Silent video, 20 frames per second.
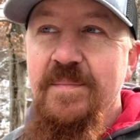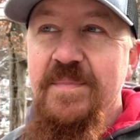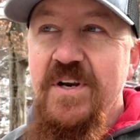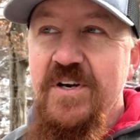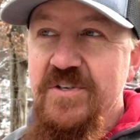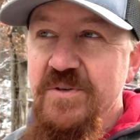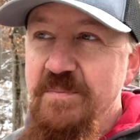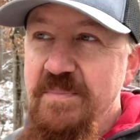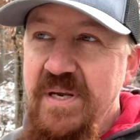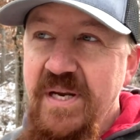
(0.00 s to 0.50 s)

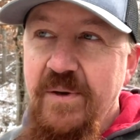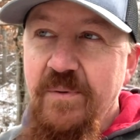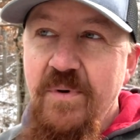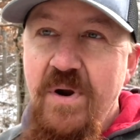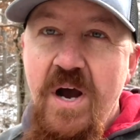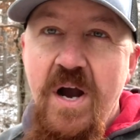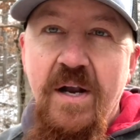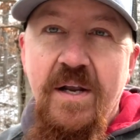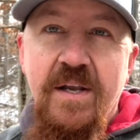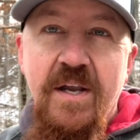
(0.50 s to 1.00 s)
There's a big
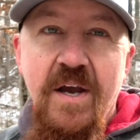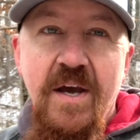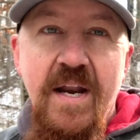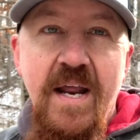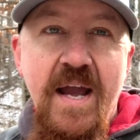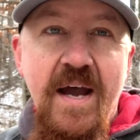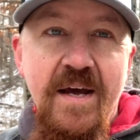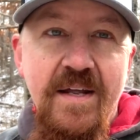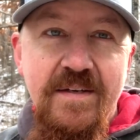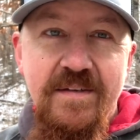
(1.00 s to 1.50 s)
rock cut
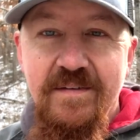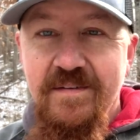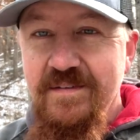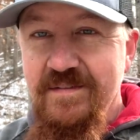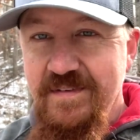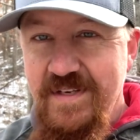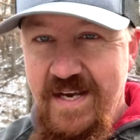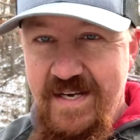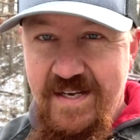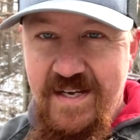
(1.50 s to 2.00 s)
out.
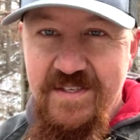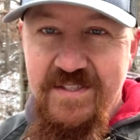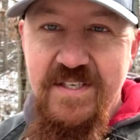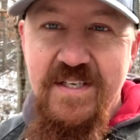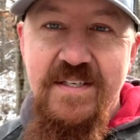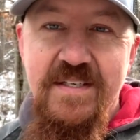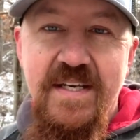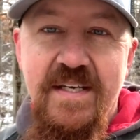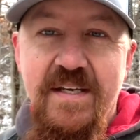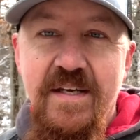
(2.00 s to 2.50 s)
Like I
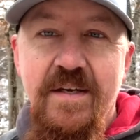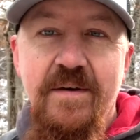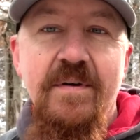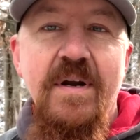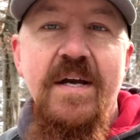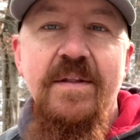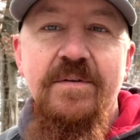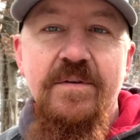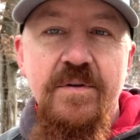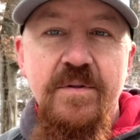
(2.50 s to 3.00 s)
said, they cut
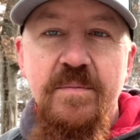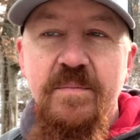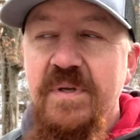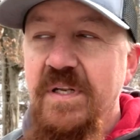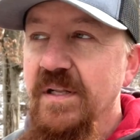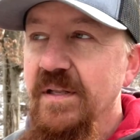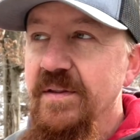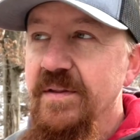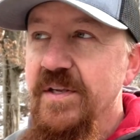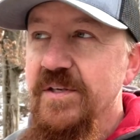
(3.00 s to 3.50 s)
right through the
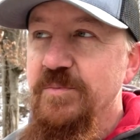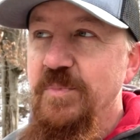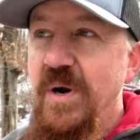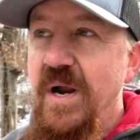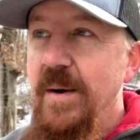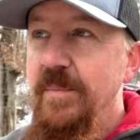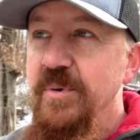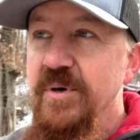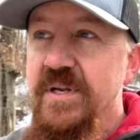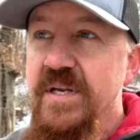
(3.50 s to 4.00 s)
middle of this
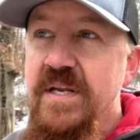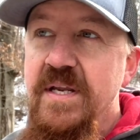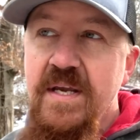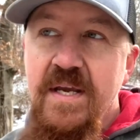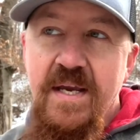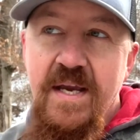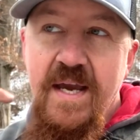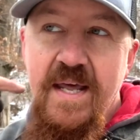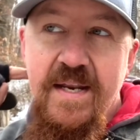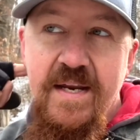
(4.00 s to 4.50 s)
property,
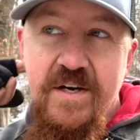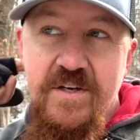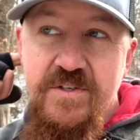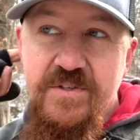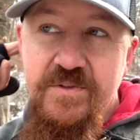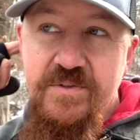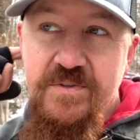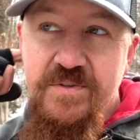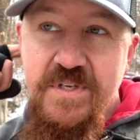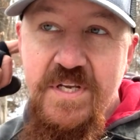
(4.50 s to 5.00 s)
and
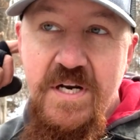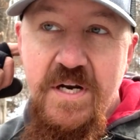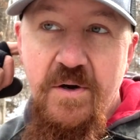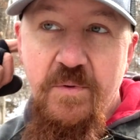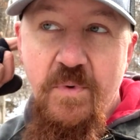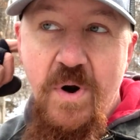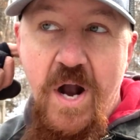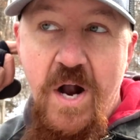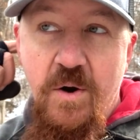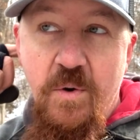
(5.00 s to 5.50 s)
there's, you know,
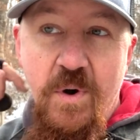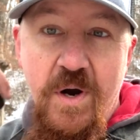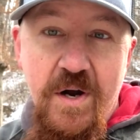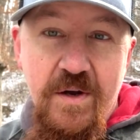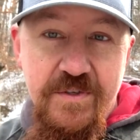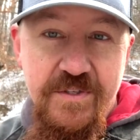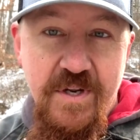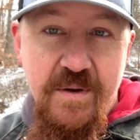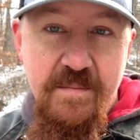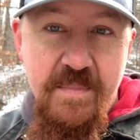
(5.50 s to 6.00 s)
rock
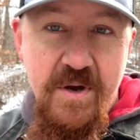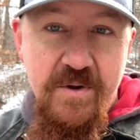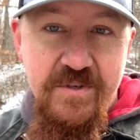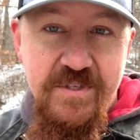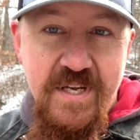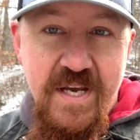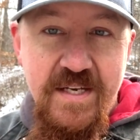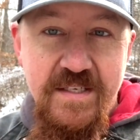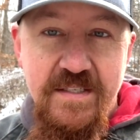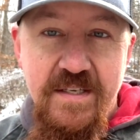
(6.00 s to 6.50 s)
walls on both
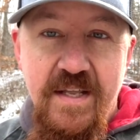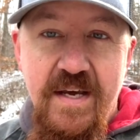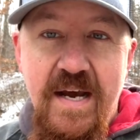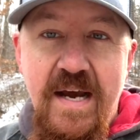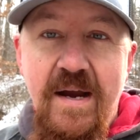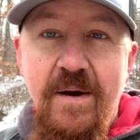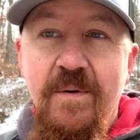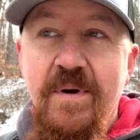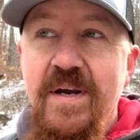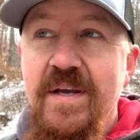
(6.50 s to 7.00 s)
sides of the
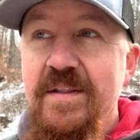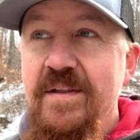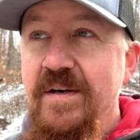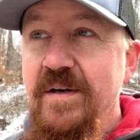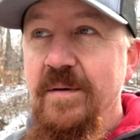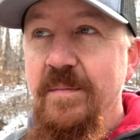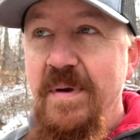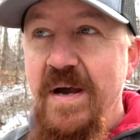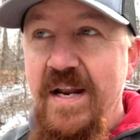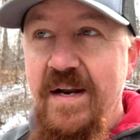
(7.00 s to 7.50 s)
highway that
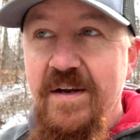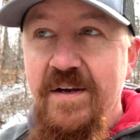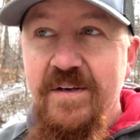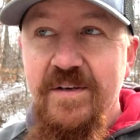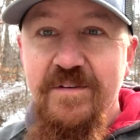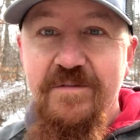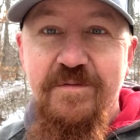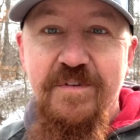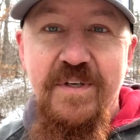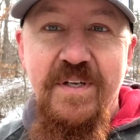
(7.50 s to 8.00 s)
are about
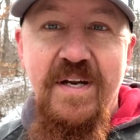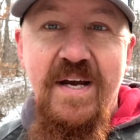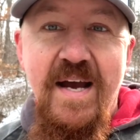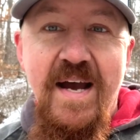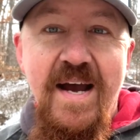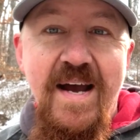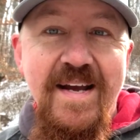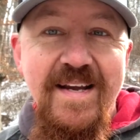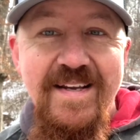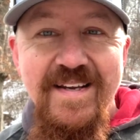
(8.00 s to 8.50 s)
100 foot
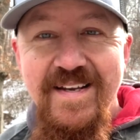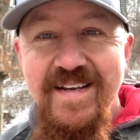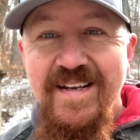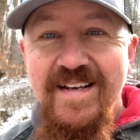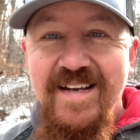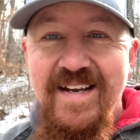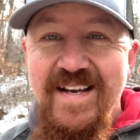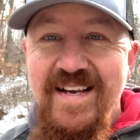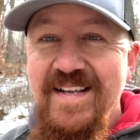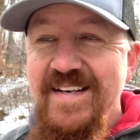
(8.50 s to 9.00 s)
high,
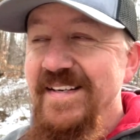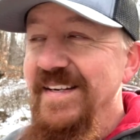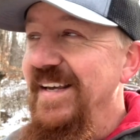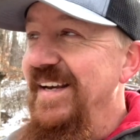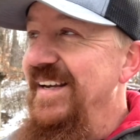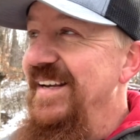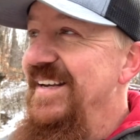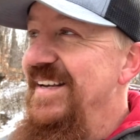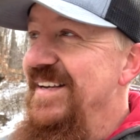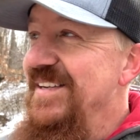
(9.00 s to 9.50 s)

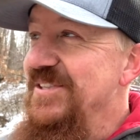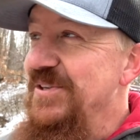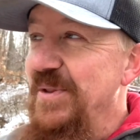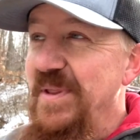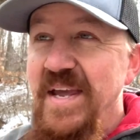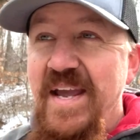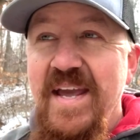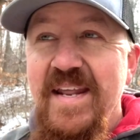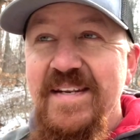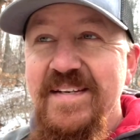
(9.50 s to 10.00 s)
and so
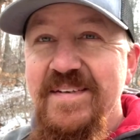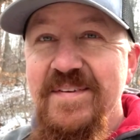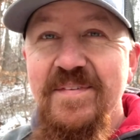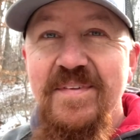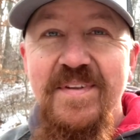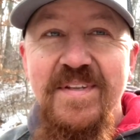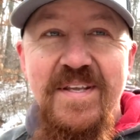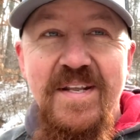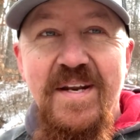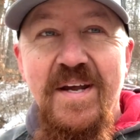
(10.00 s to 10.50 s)
they had,
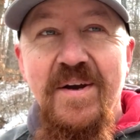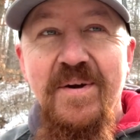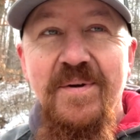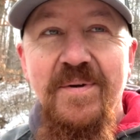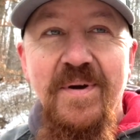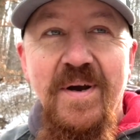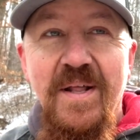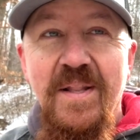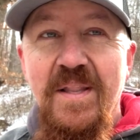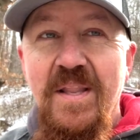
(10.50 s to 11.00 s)
you know,
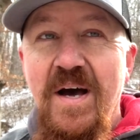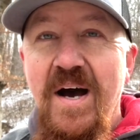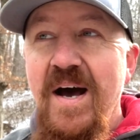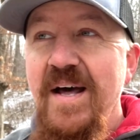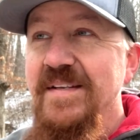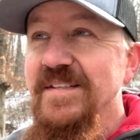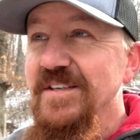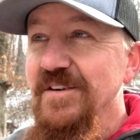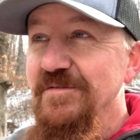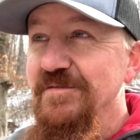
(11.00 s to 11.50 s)
a
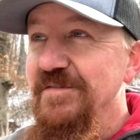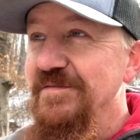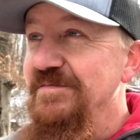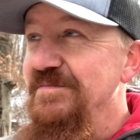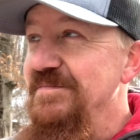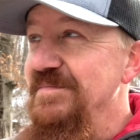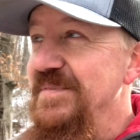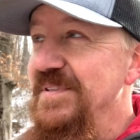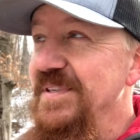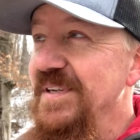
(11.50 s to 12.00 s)
lot
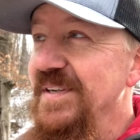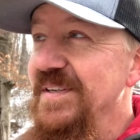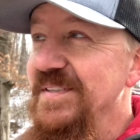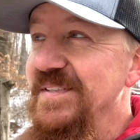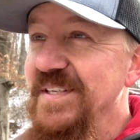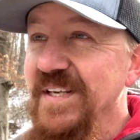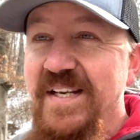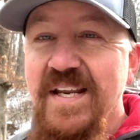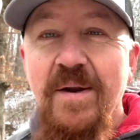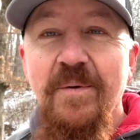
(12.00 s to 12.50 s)

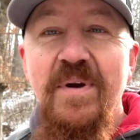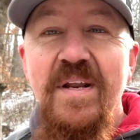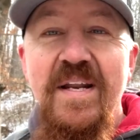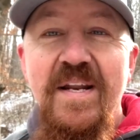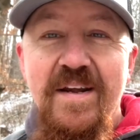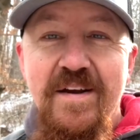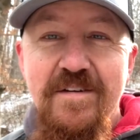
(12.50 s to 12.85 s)
to get rid